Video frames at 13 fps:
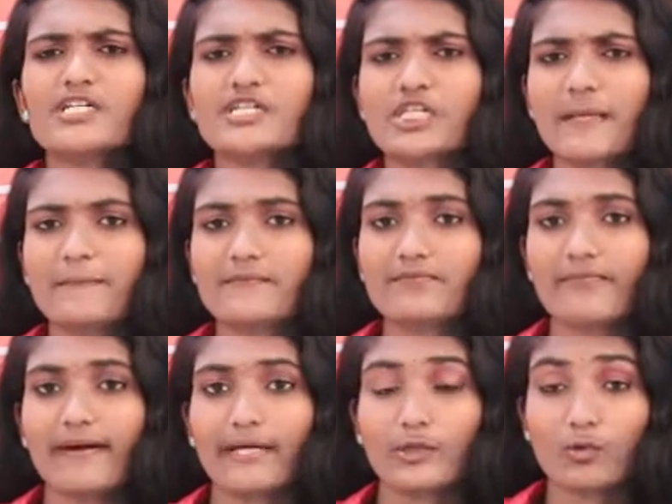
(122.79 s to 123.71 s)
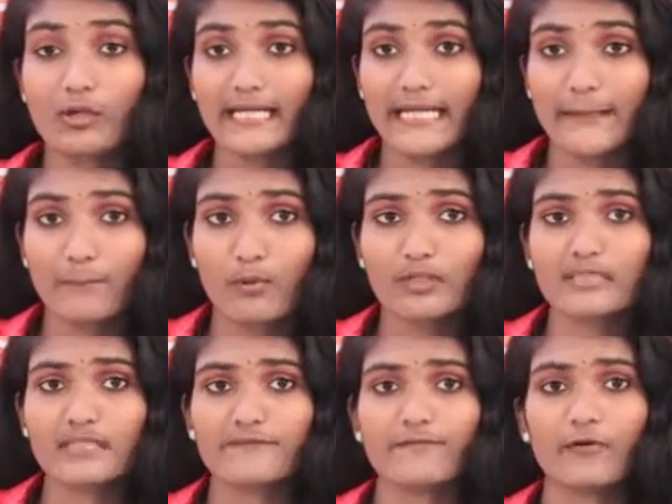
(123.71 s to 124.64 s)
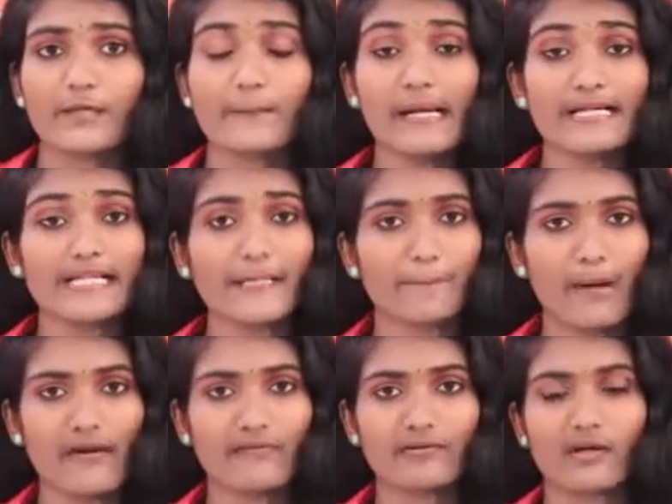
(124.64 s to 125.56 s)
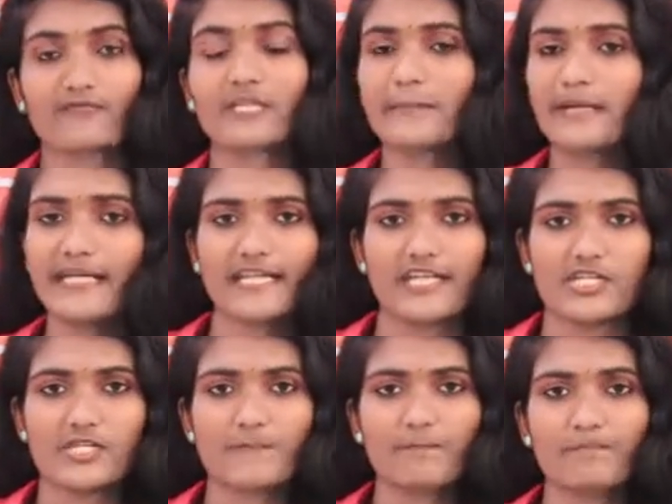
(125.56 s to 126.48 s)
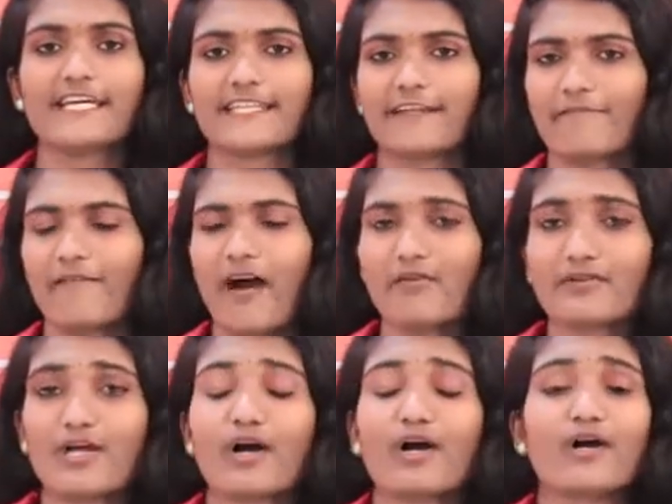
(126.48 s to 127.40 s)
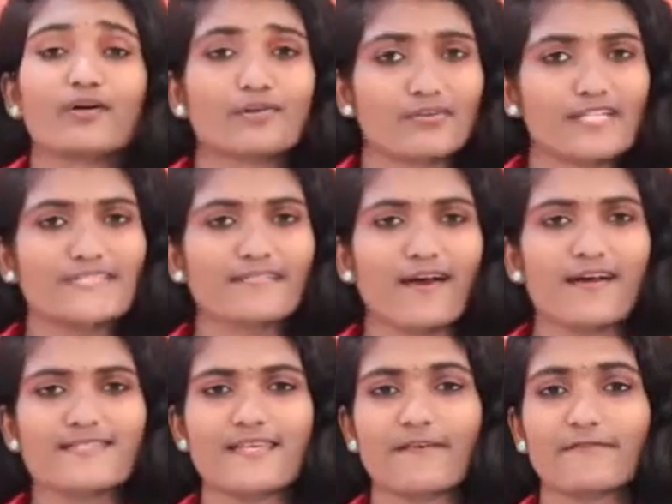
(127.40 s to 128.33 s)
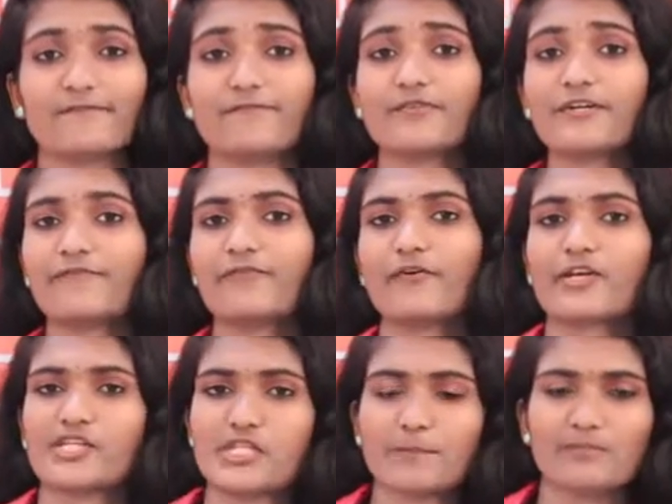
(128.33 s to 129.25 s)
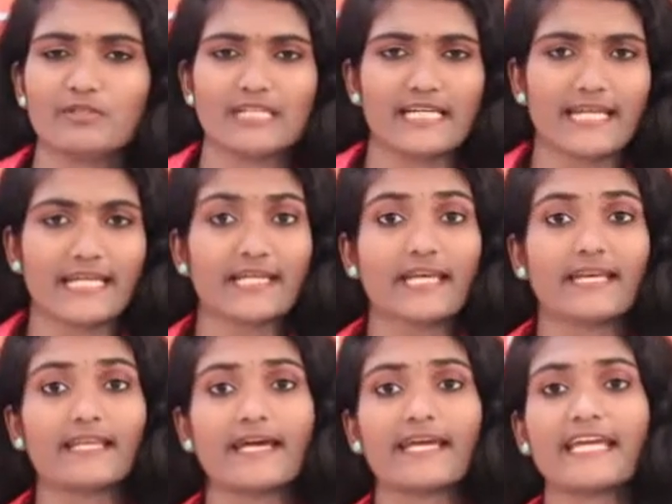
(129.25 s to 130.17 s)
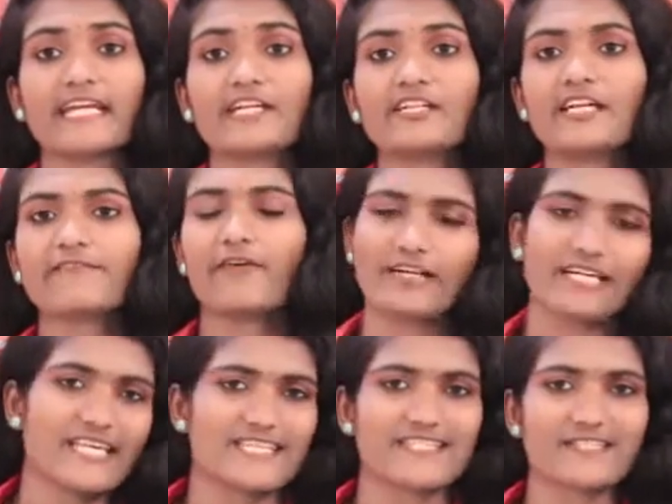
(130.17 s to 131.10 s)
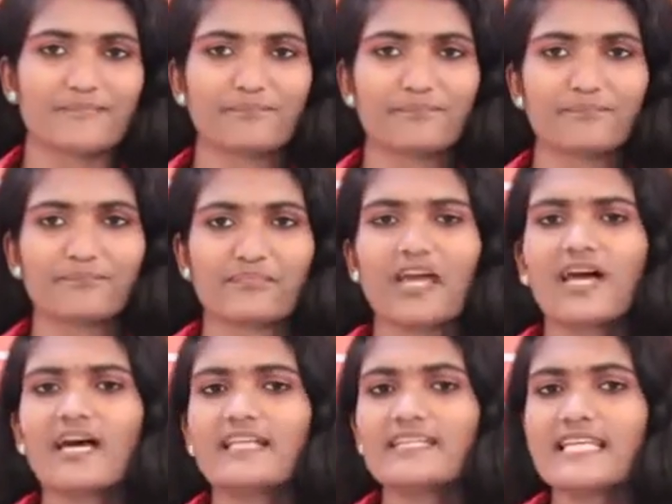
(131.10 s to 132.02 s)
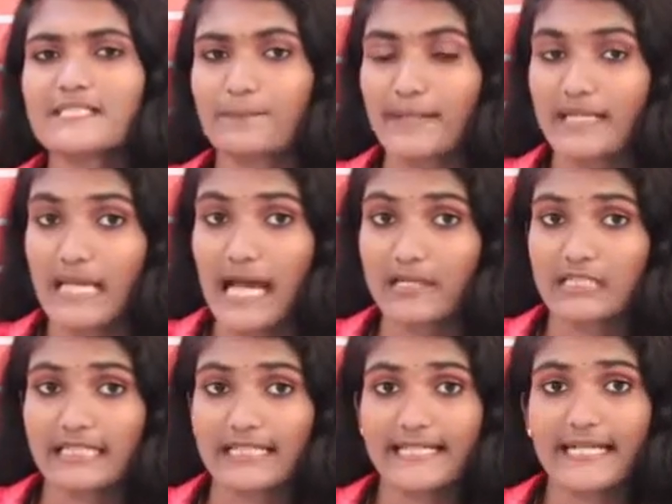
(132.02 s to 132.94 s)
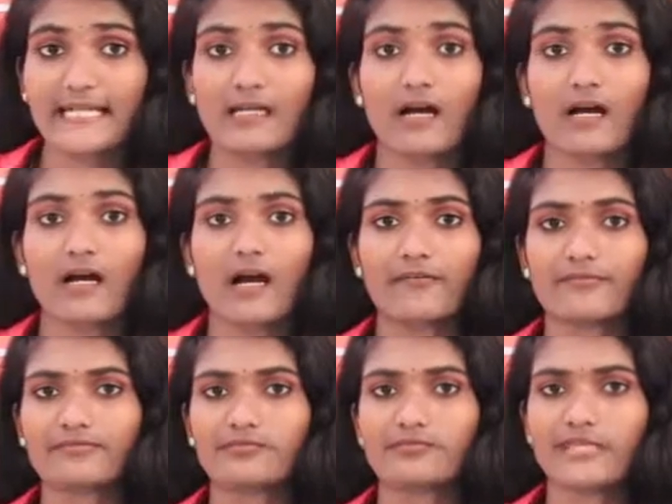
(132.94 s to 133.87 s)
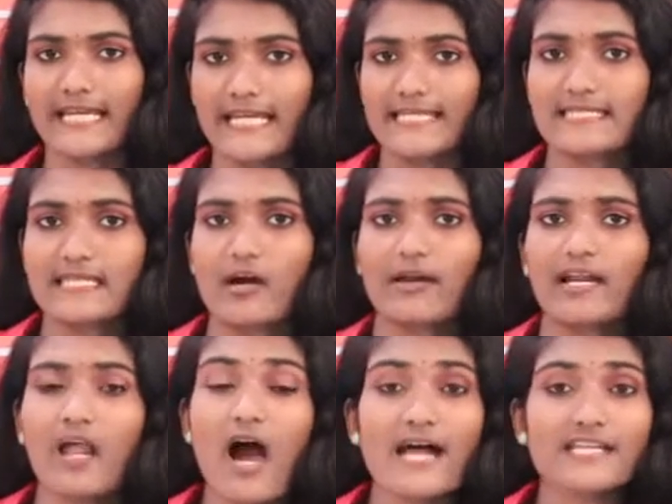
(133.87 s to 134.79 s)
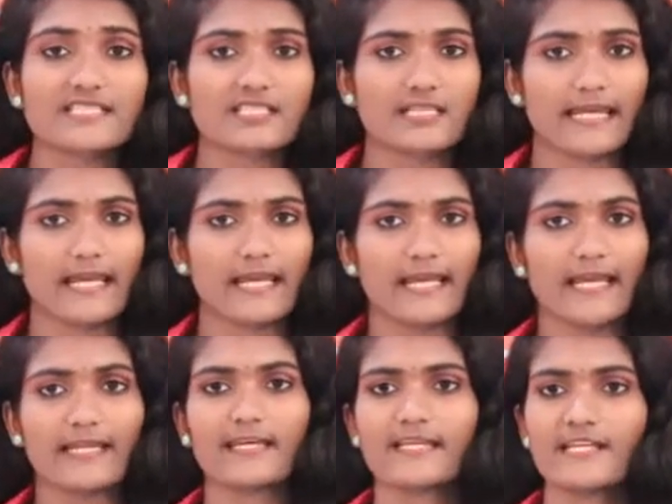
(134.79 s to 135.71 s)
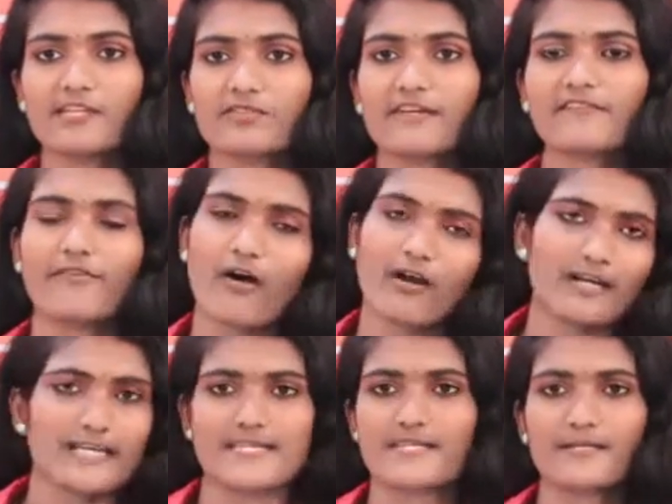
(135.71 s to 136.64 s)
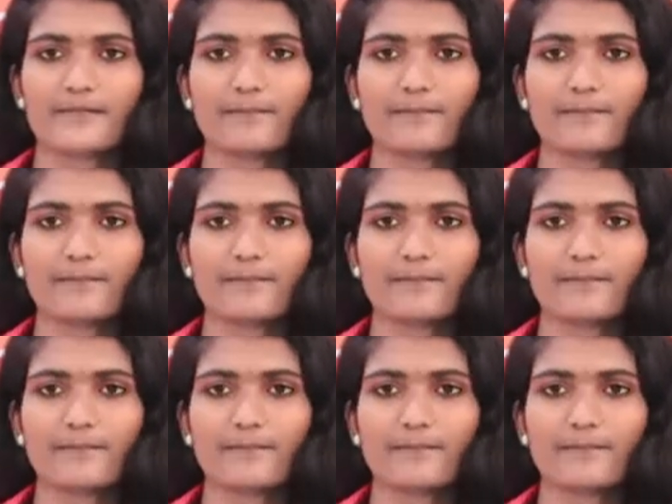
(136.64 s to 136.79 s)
Ships were quite important for military power of the British. They found good sources of wood for shipbuilding in the Indian forest. This began cutting of trees on a large scale in the Indian forest.